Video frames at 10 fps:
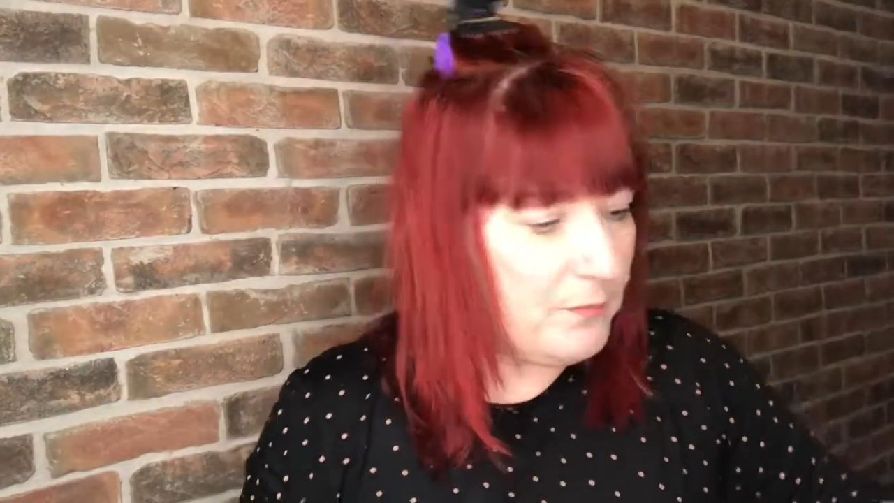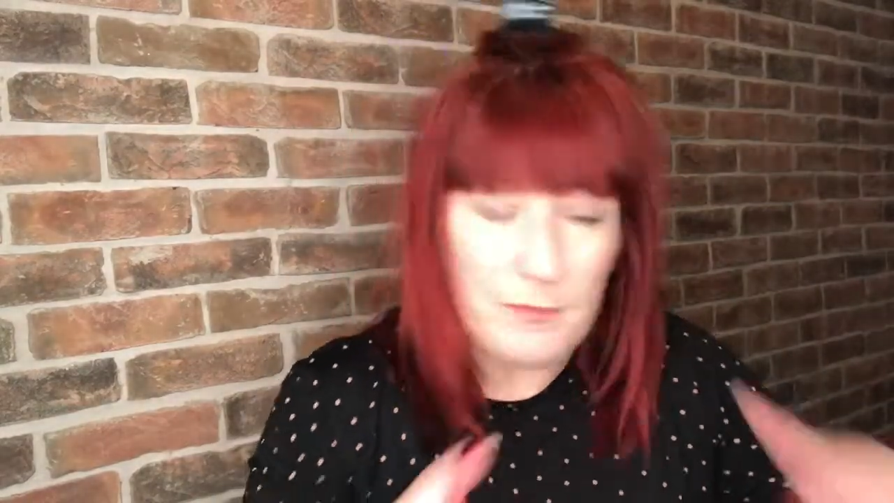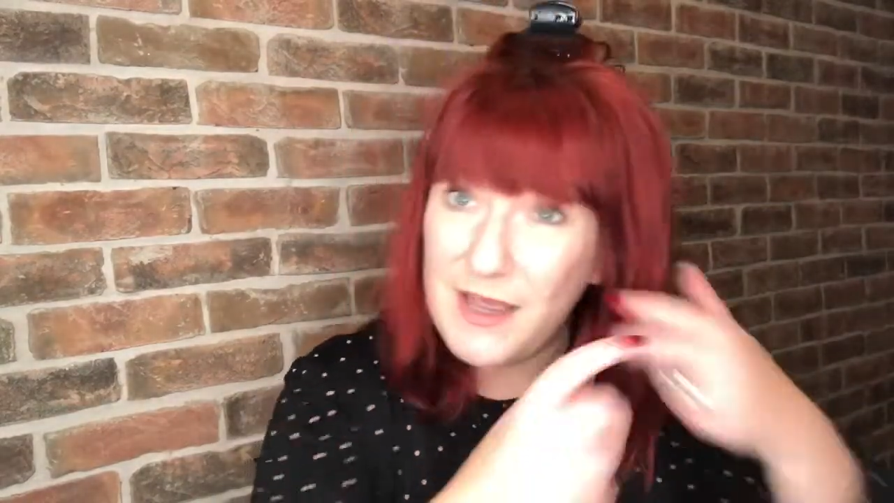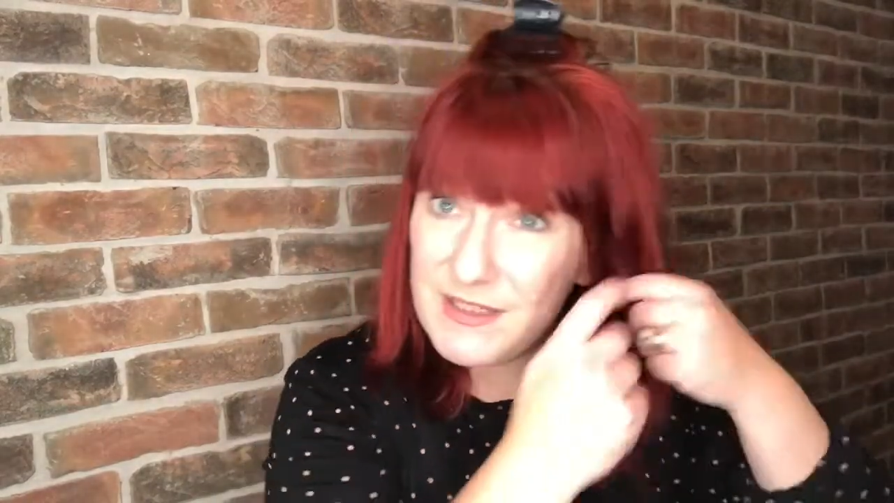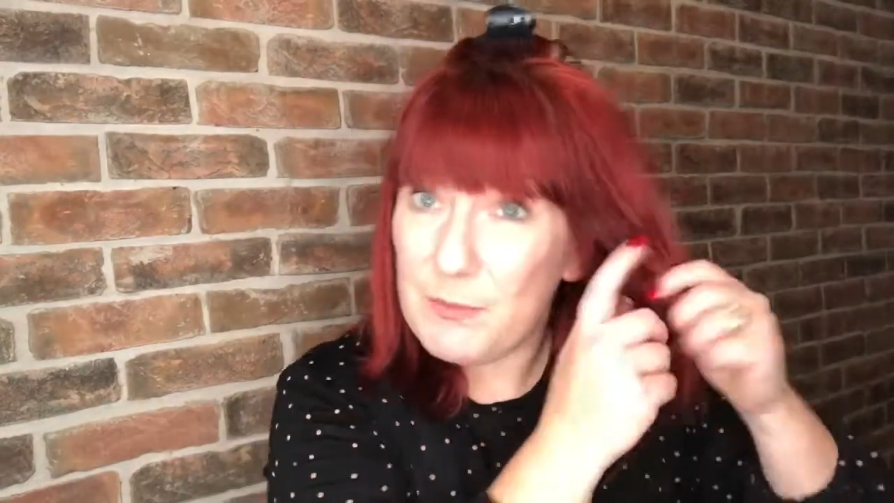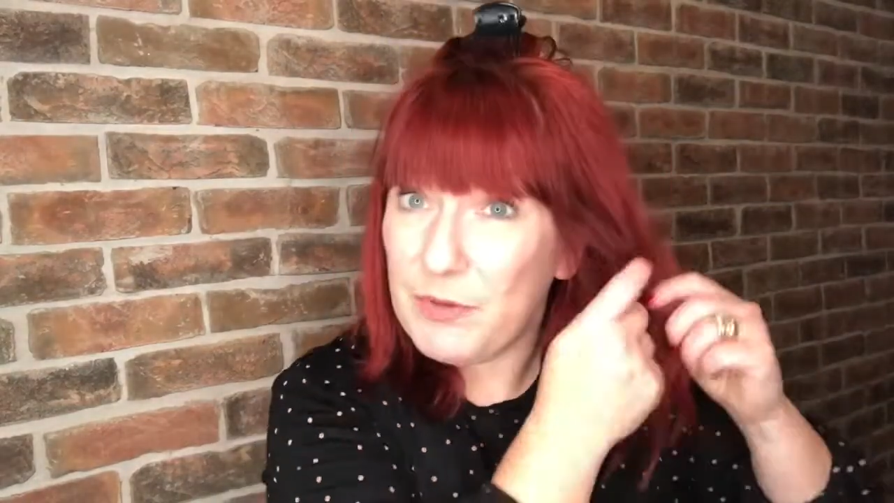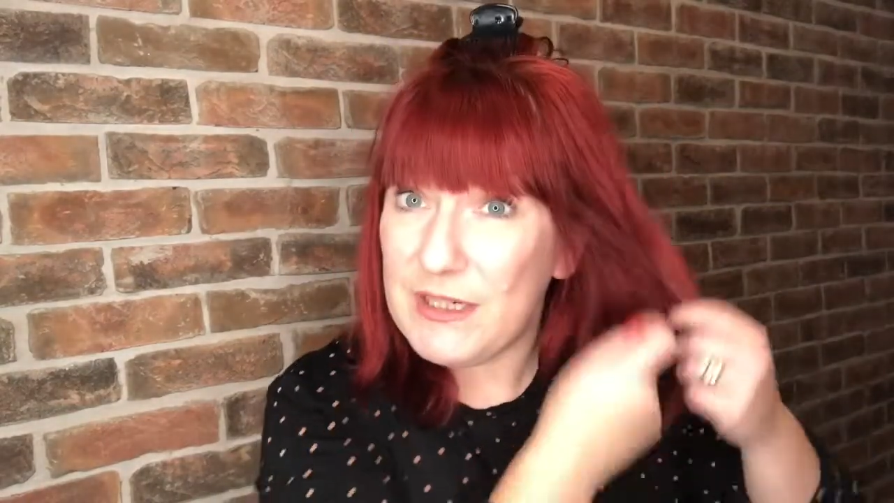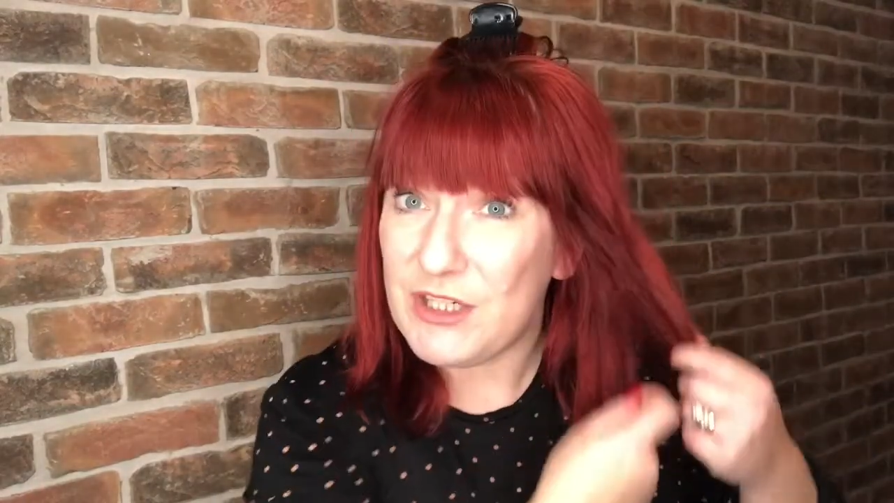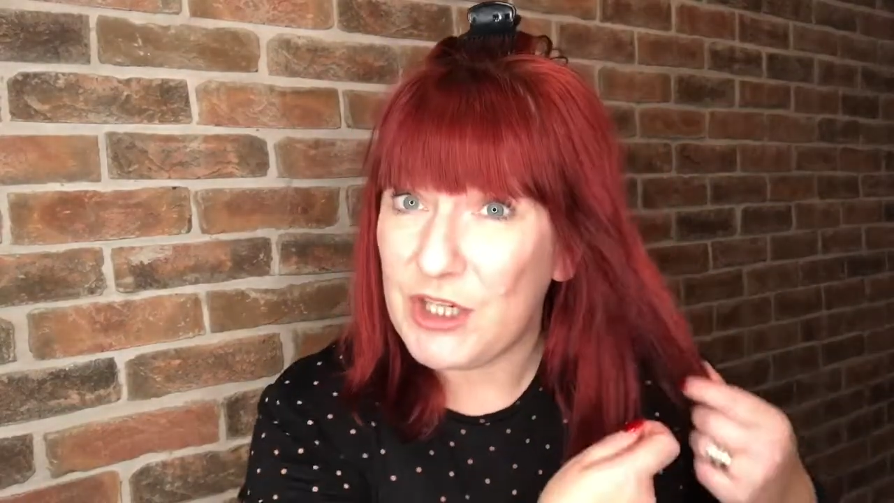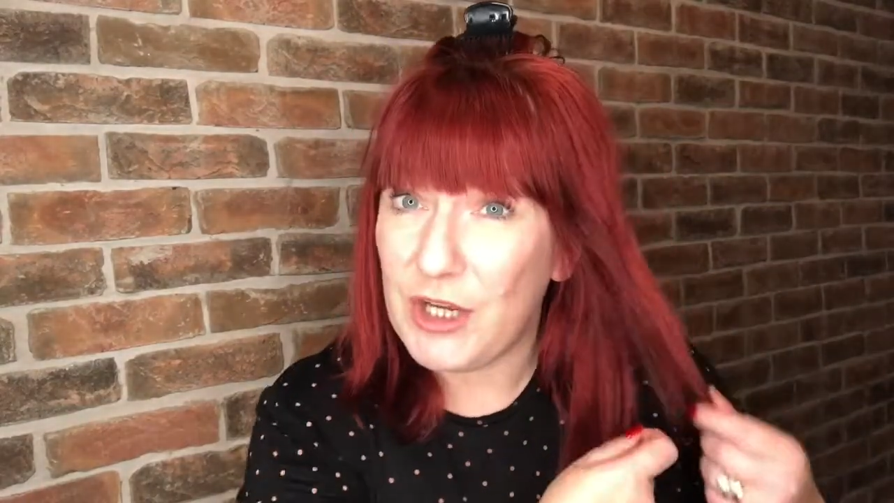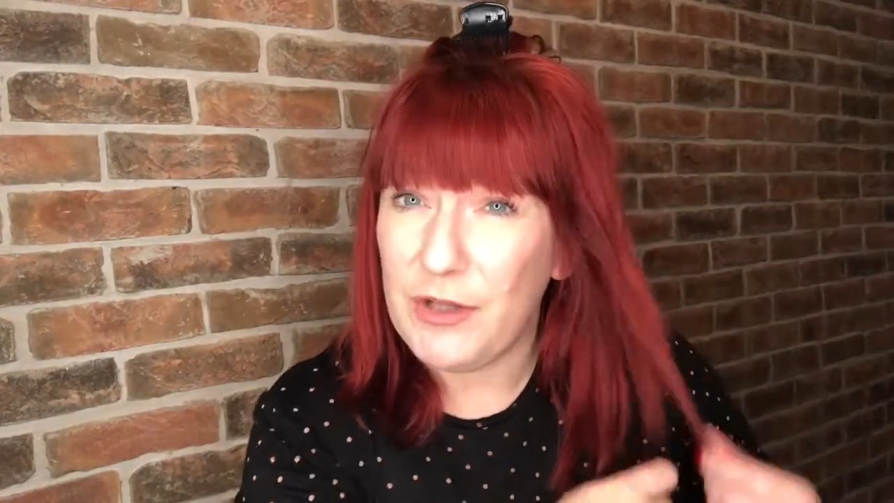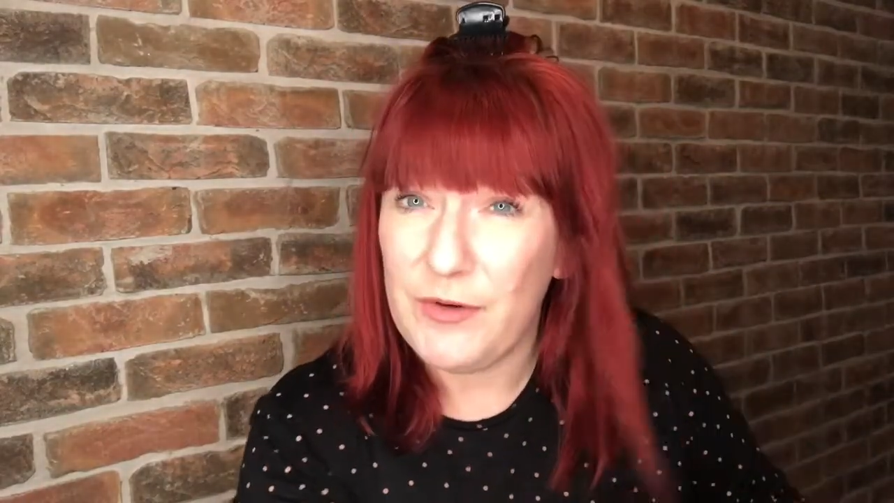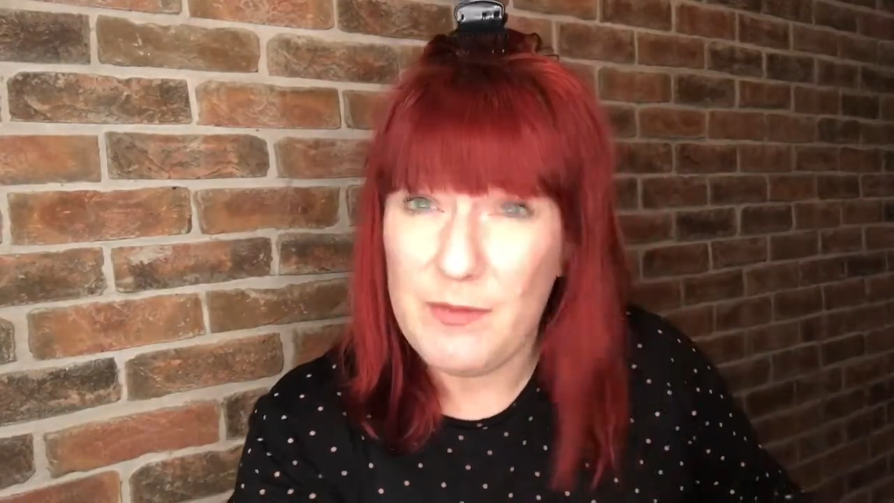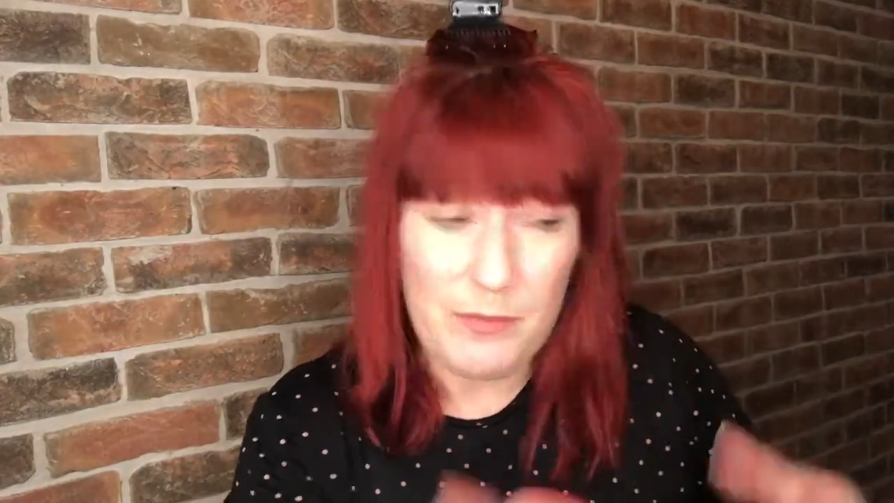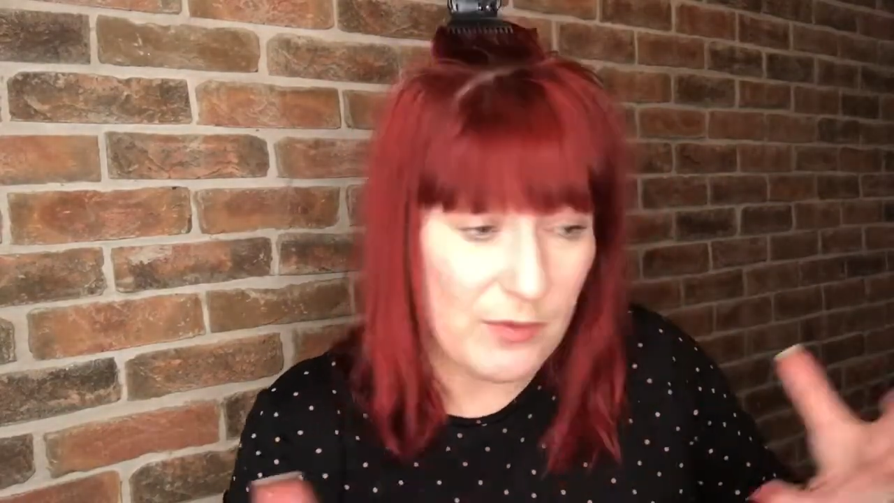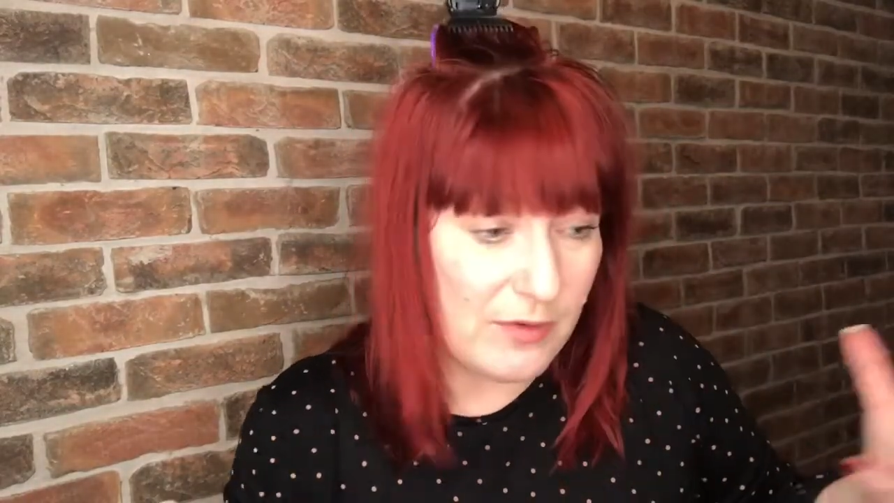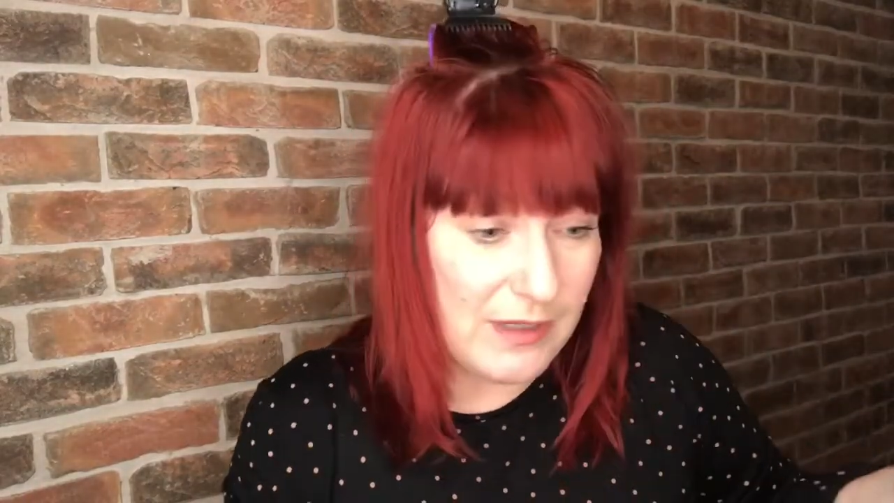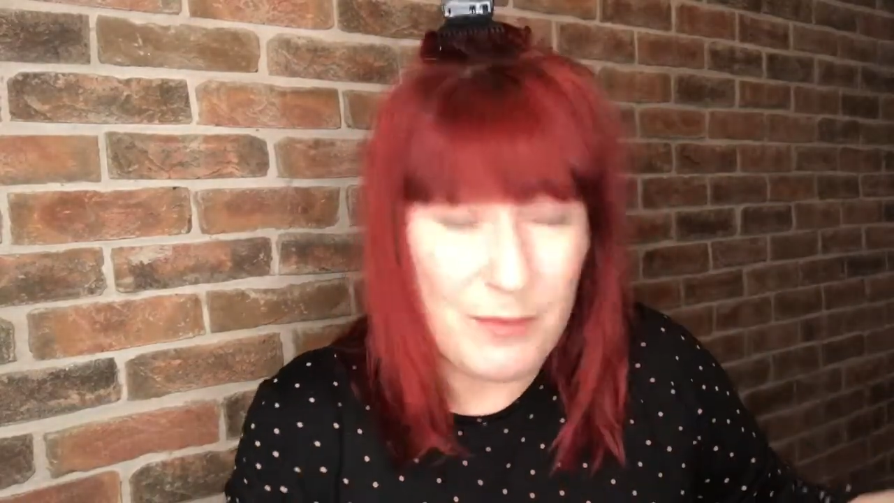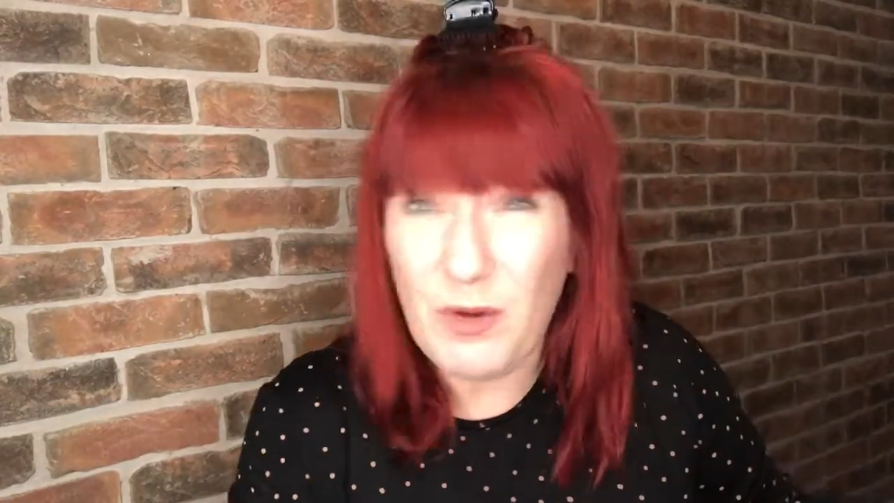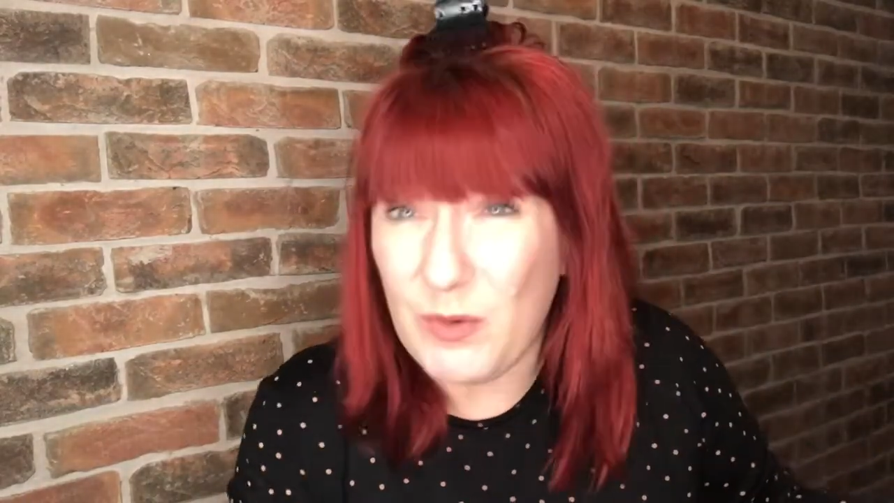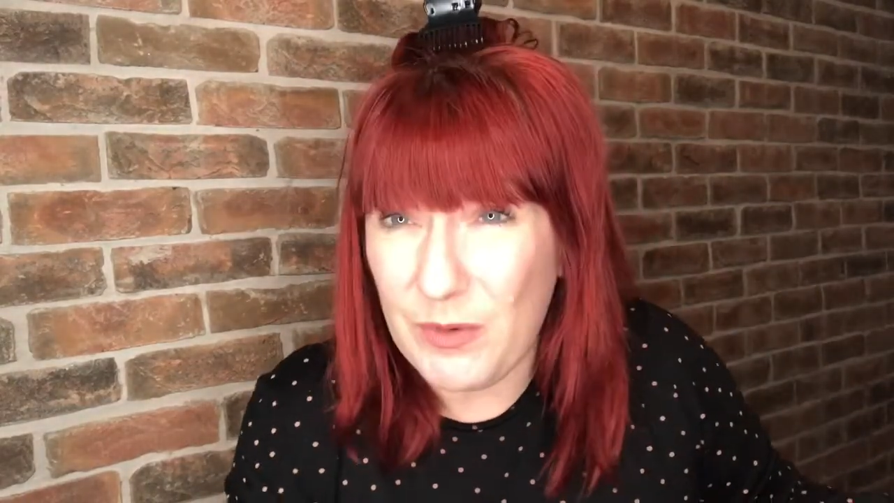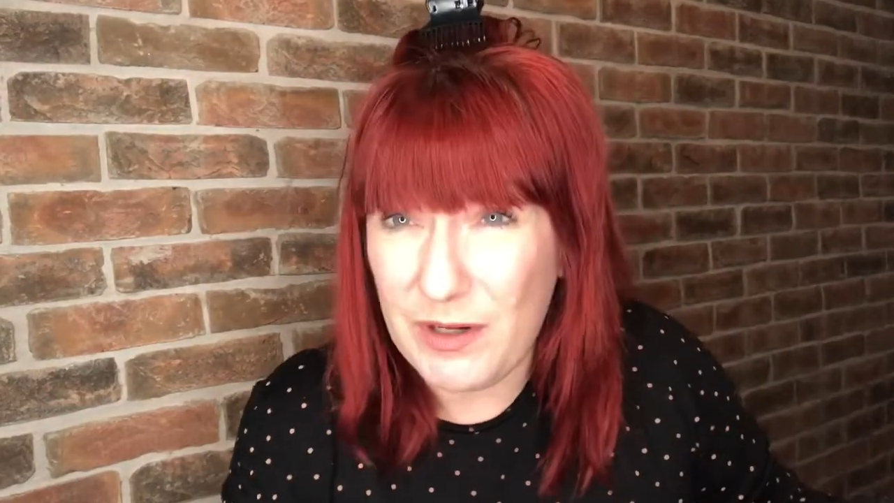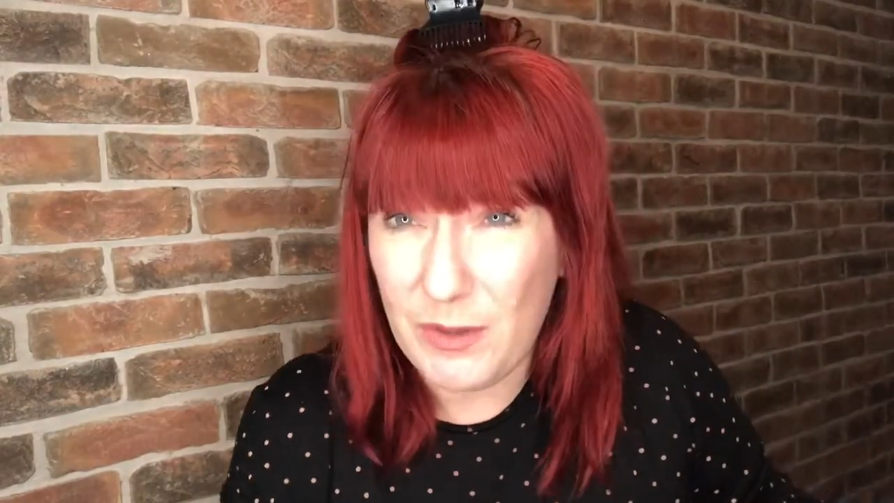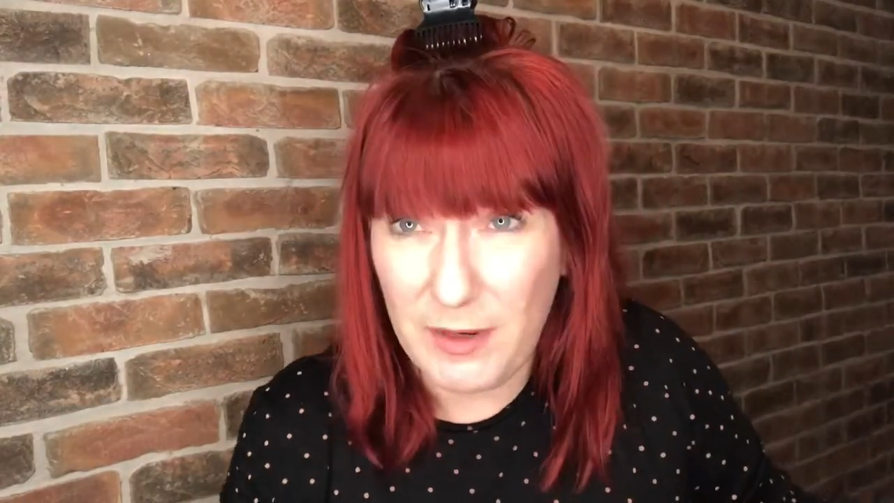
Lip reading: as I'm putting each curler in, but I'm not going anywhere.